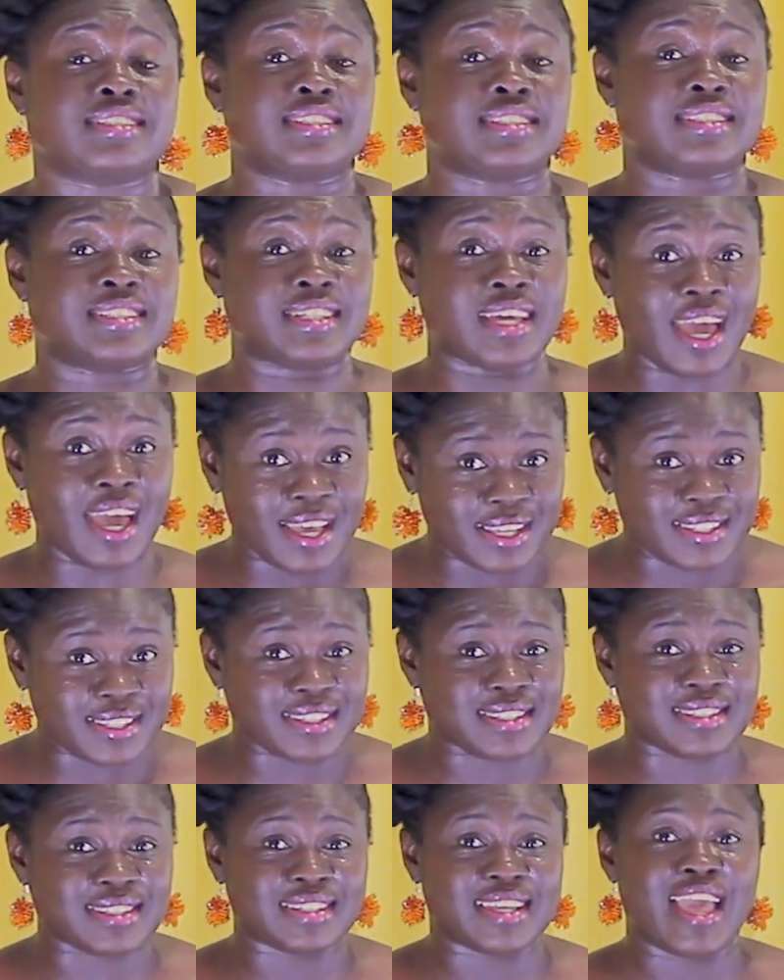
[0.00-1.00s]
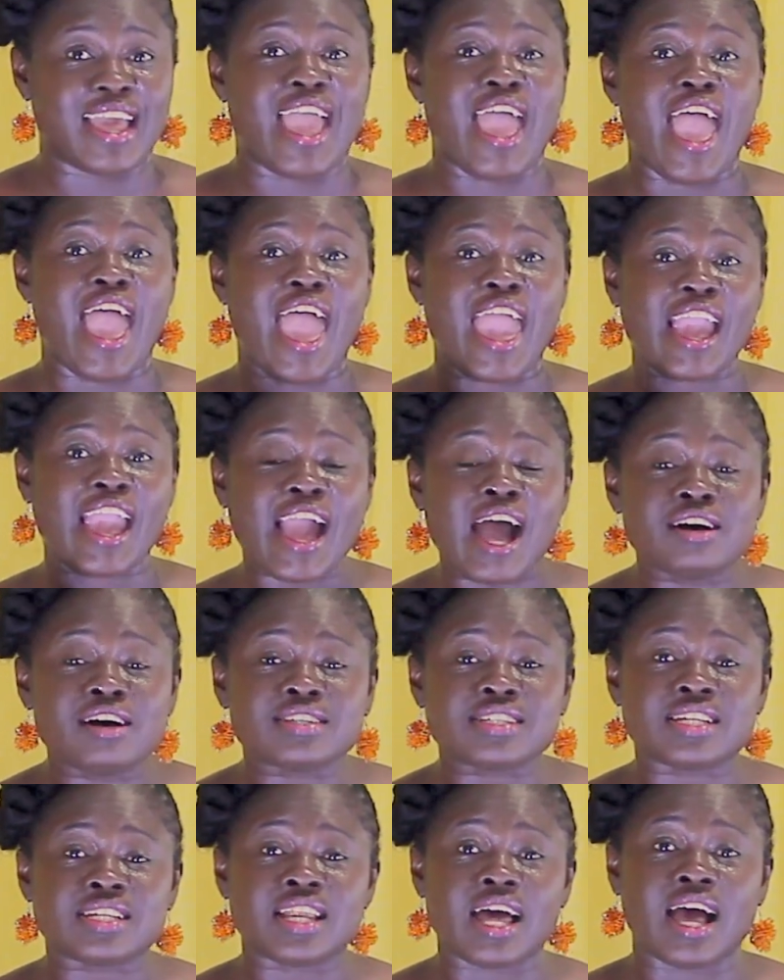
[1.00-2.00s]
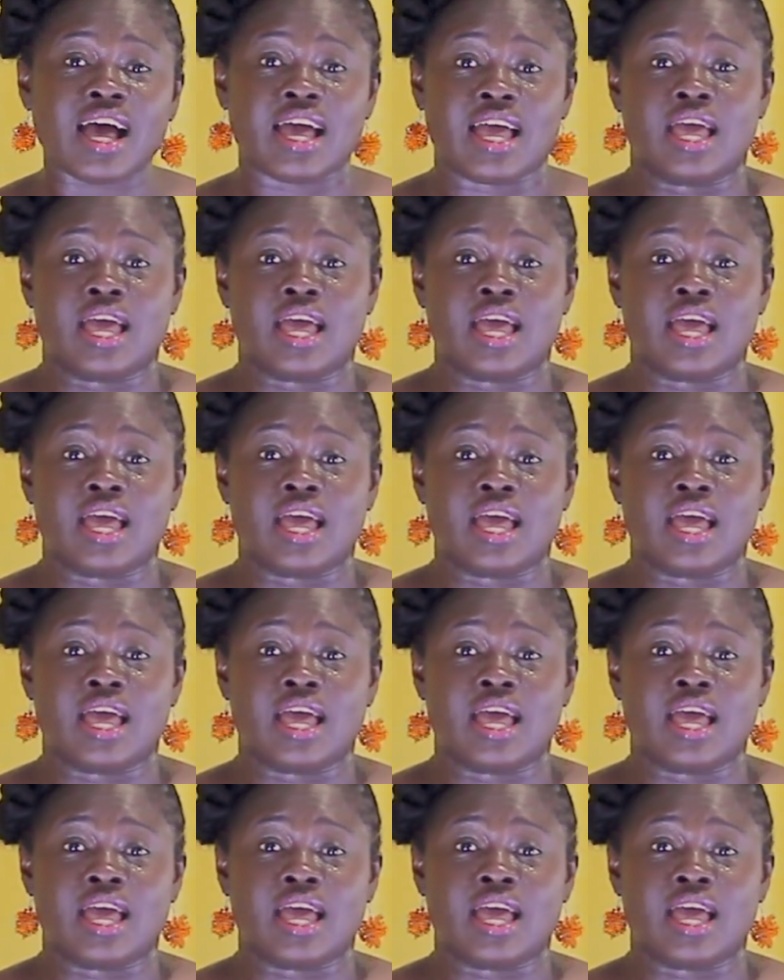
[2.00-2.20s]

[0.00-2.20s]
Yes, a counselor.